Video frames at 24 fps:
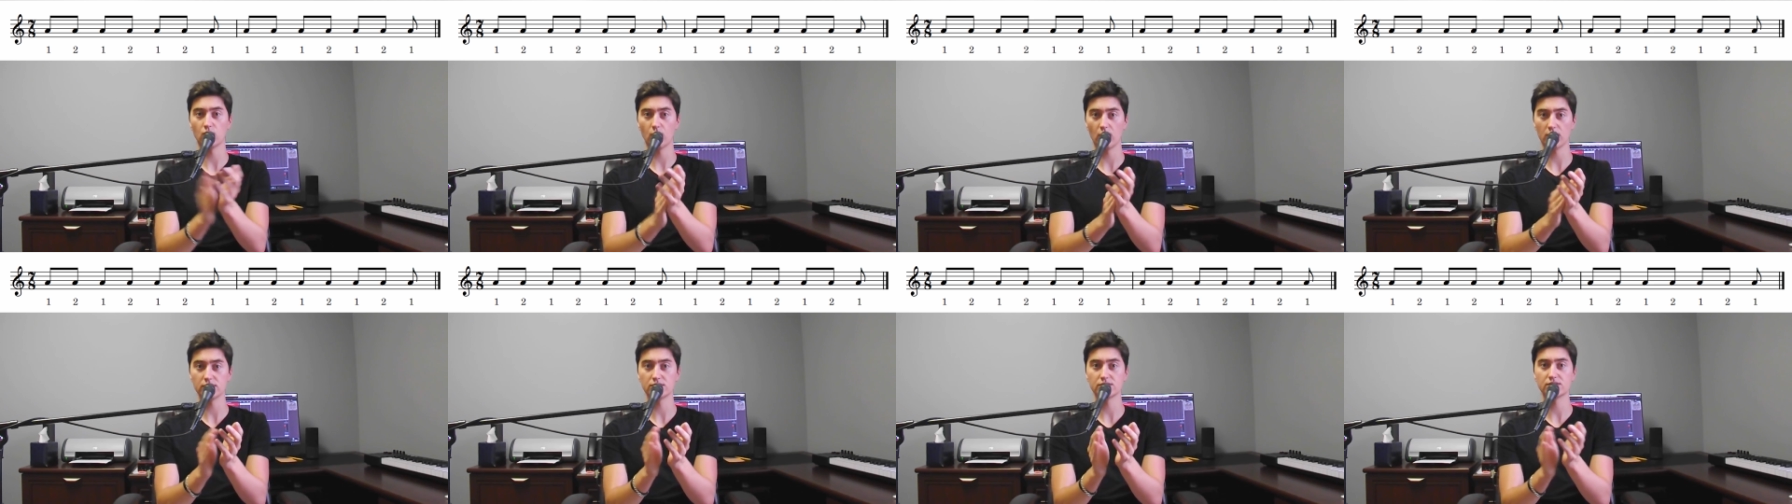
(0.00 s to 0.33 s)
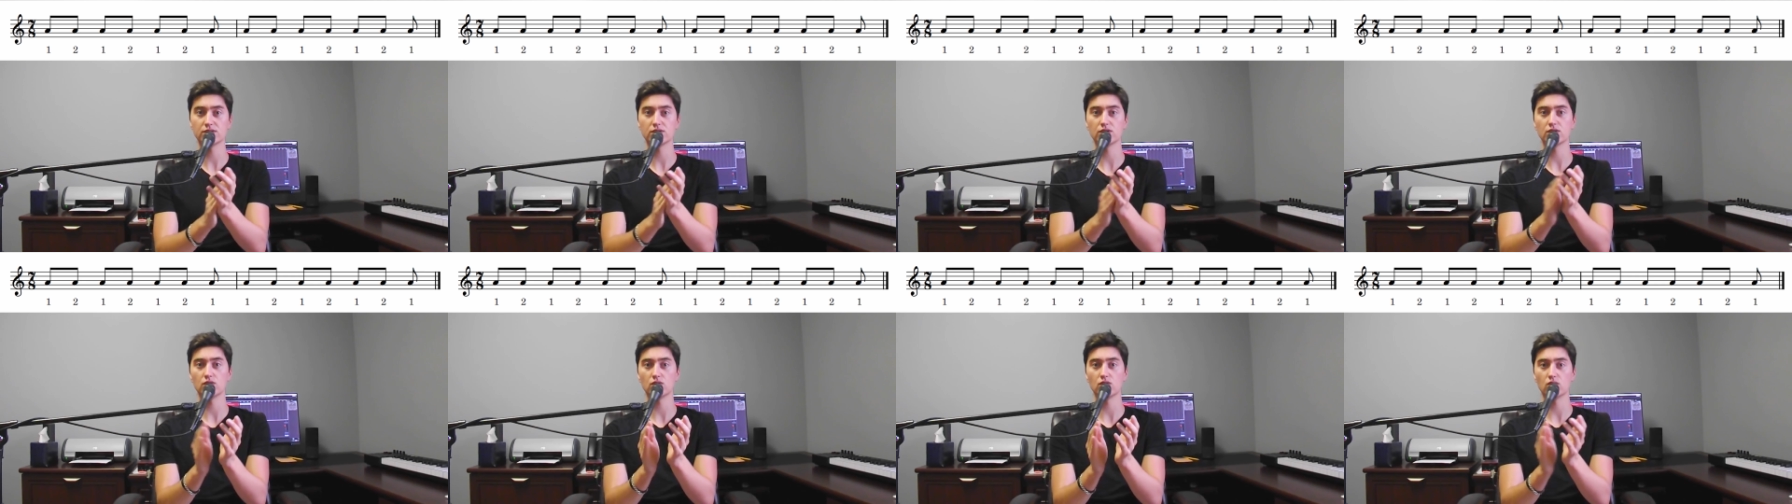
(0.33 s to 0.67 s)
1,
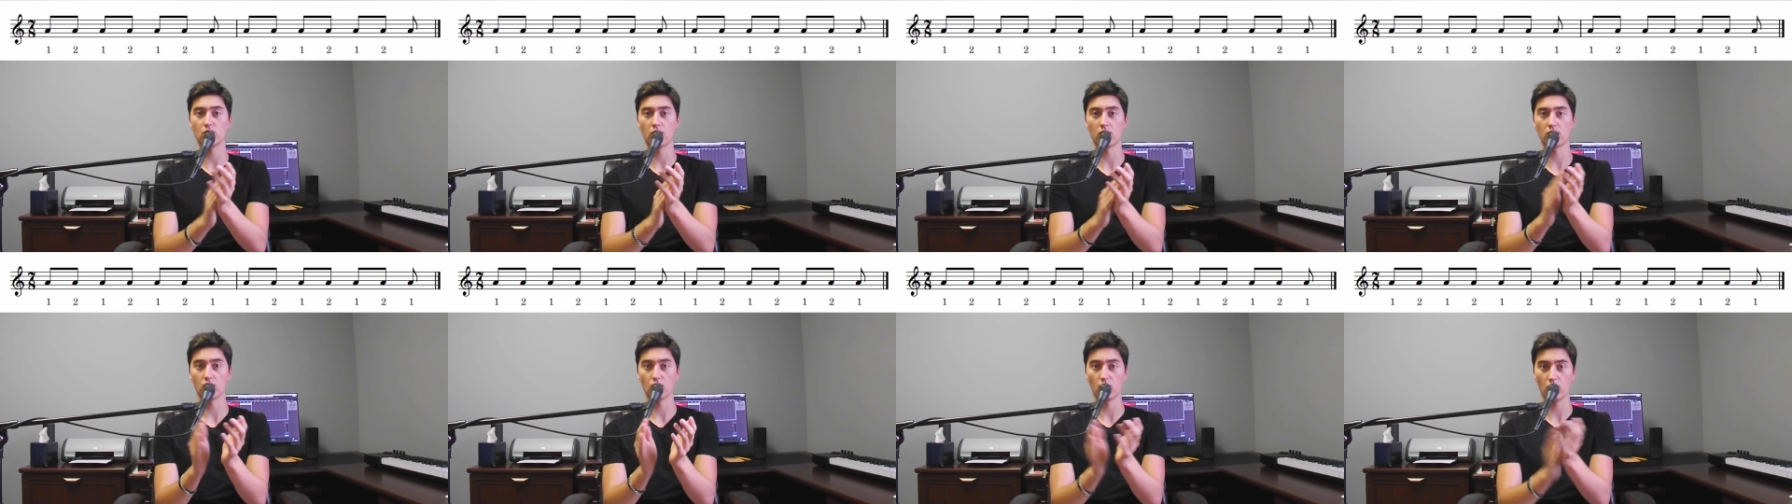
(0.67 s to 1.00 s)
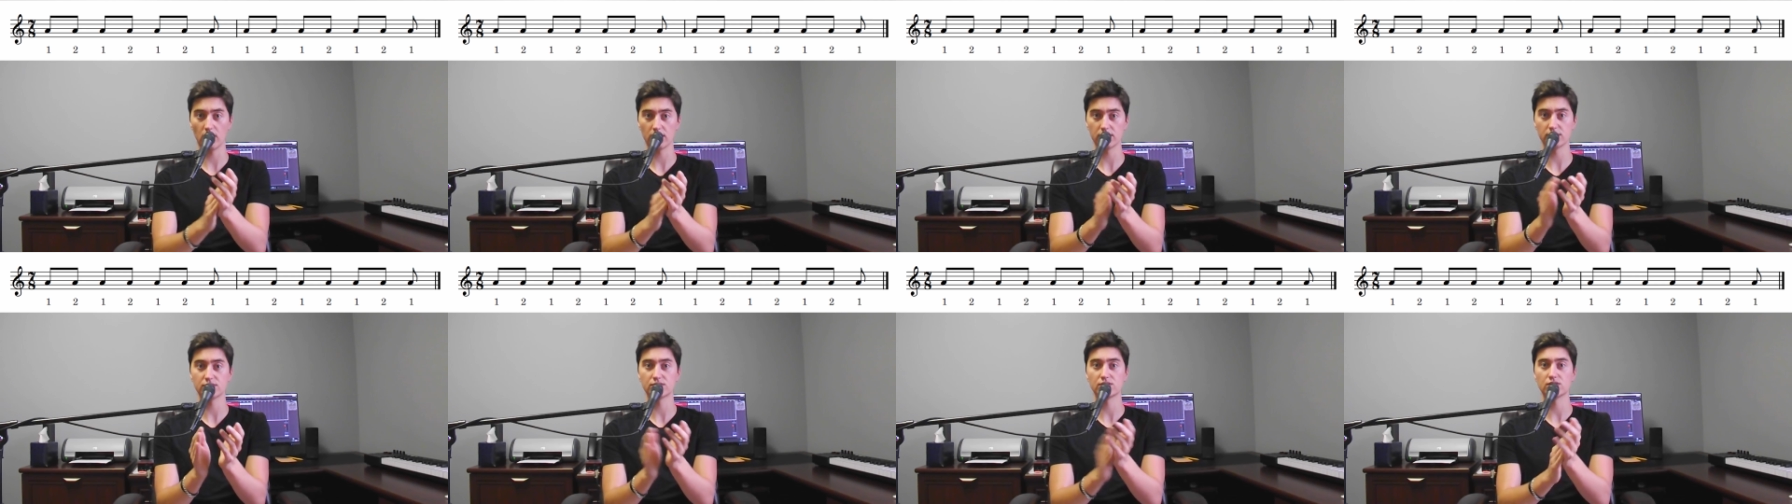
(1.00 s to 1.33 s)
2, 1,
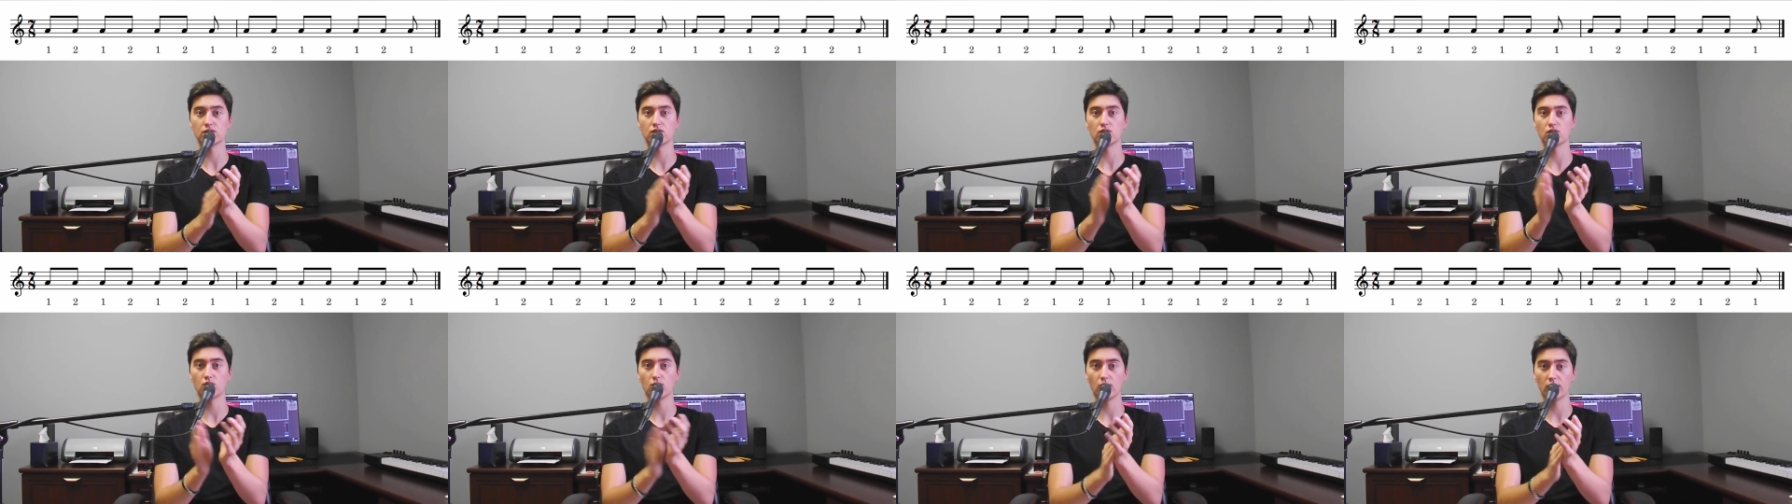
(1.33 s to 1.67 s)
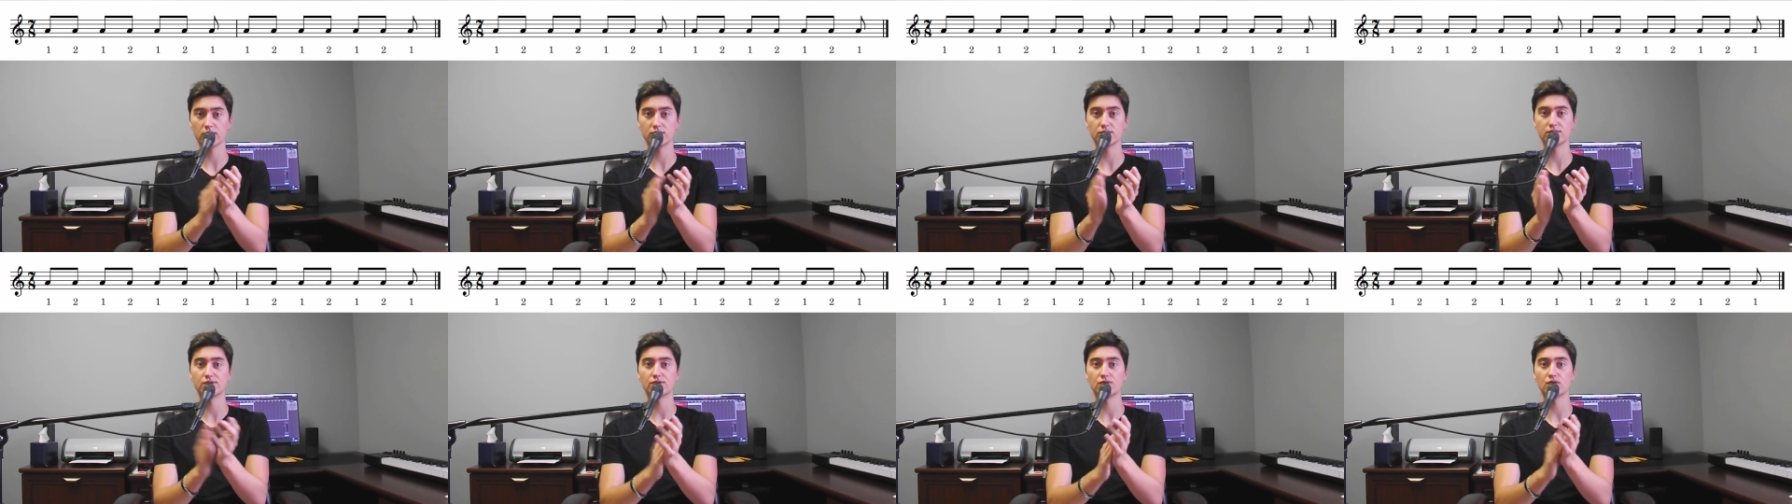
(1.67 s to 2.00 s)
1, 2,
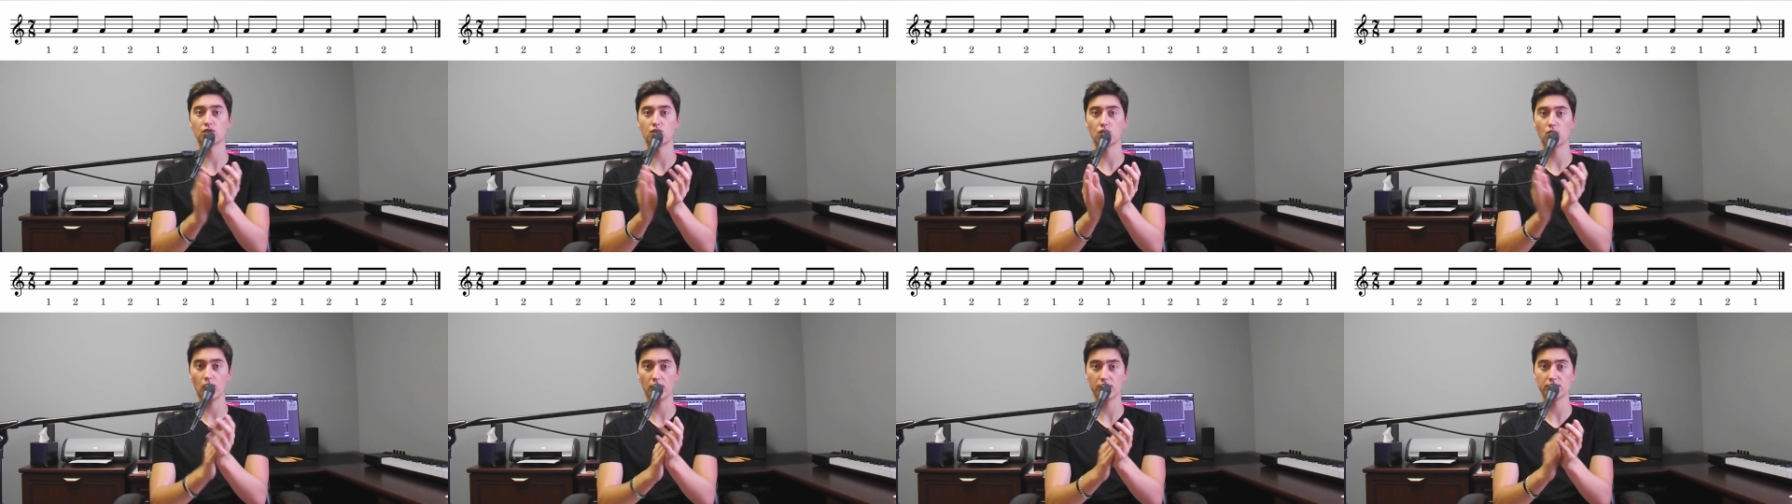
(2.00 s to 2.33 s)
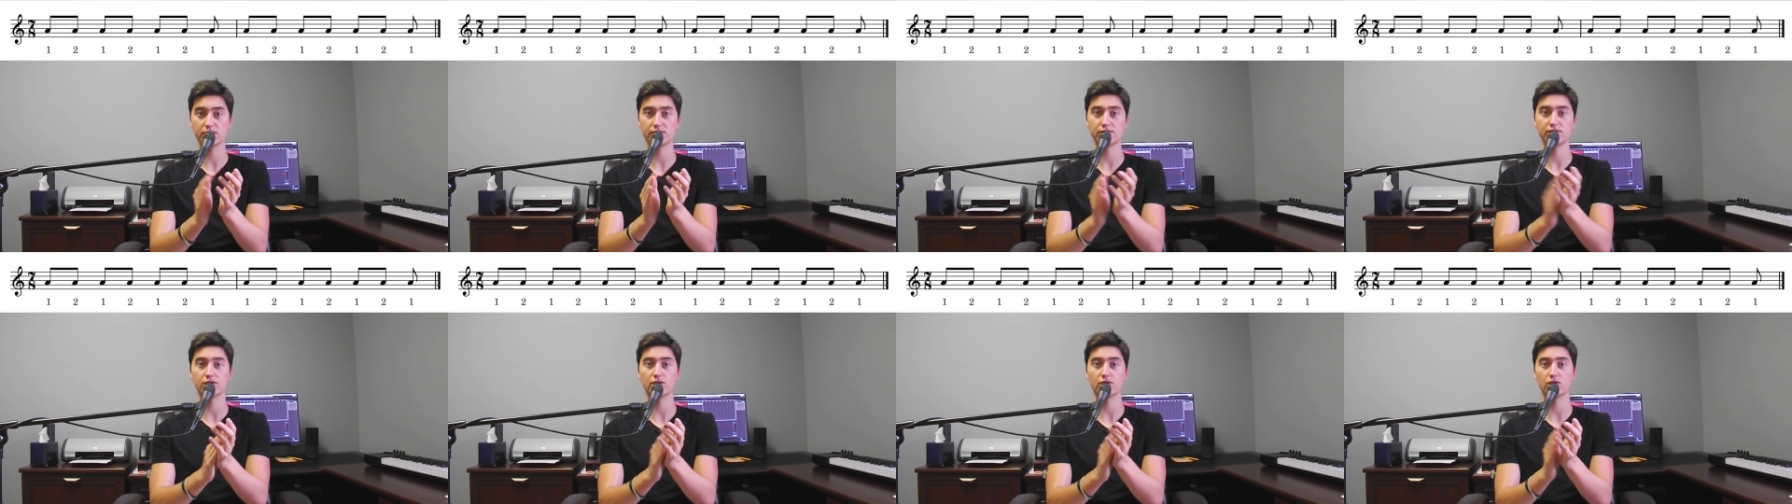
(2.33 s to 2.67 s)
1, 2,
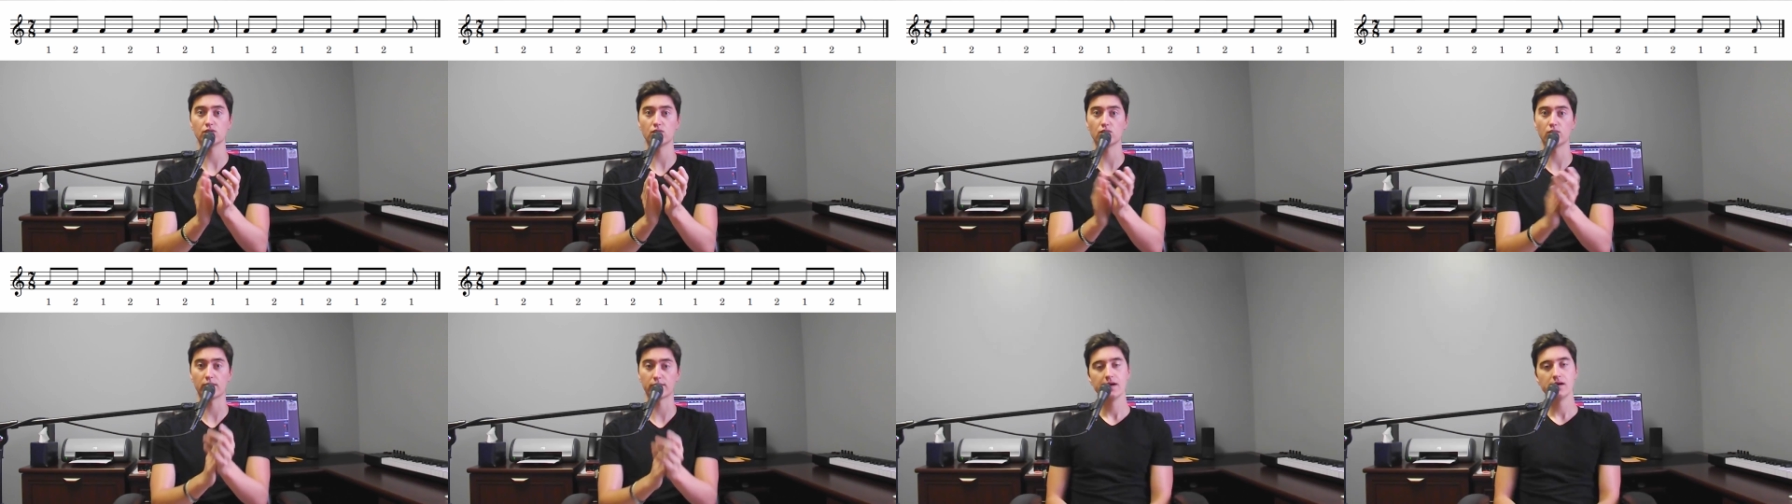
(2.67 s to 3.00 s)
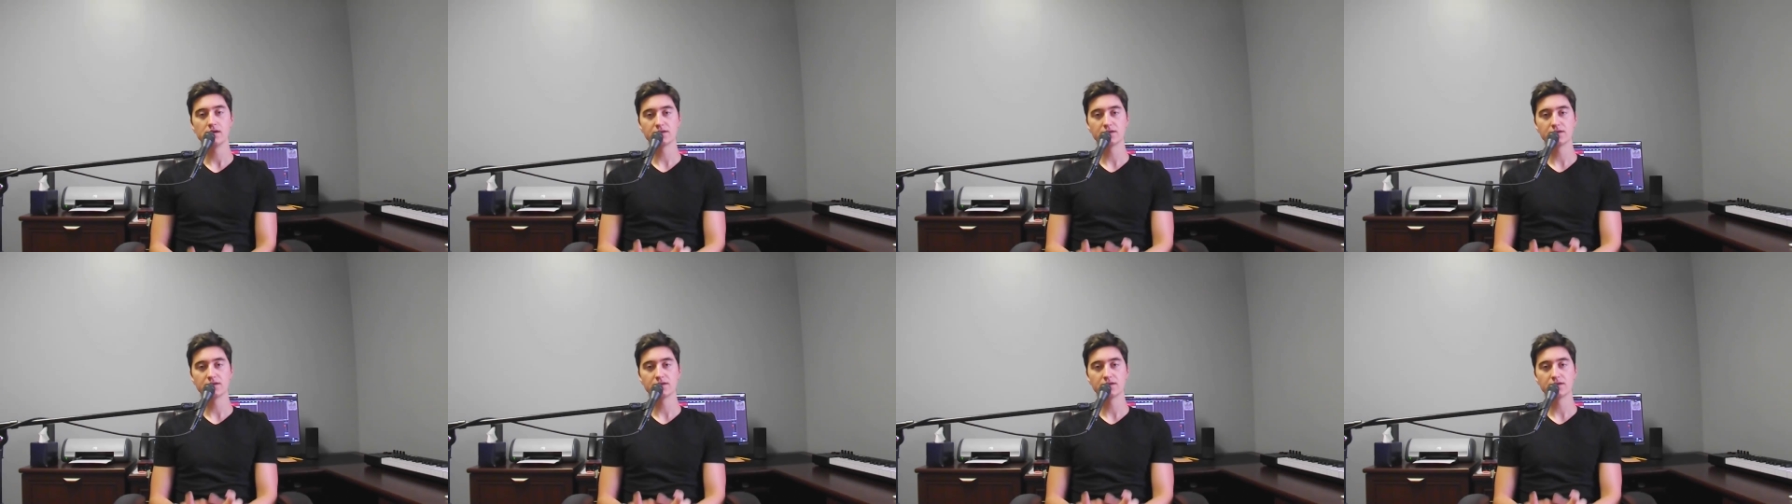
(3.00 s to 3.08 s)
1, 2, 1.